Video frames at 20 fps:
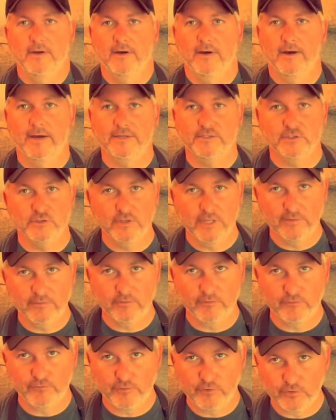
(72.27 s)
I still have a
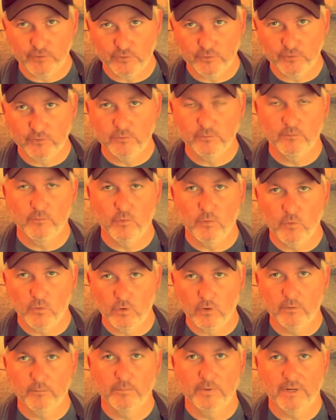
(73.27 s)
few
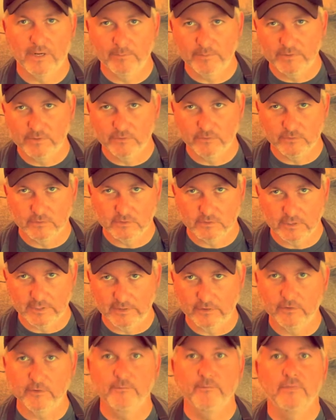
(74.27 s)
more, but I'll be doing those
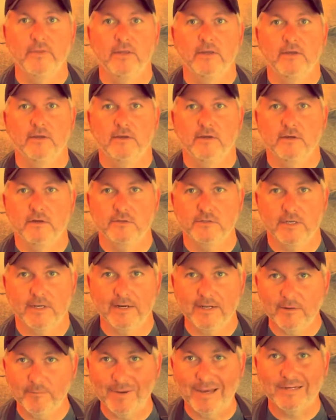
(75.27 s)
later because I got to
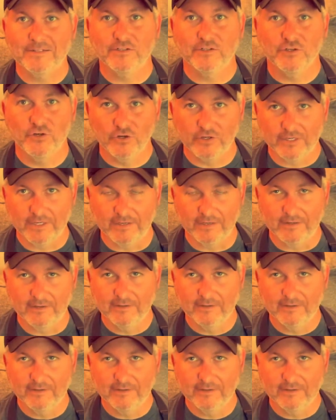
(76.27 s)
get back to cooking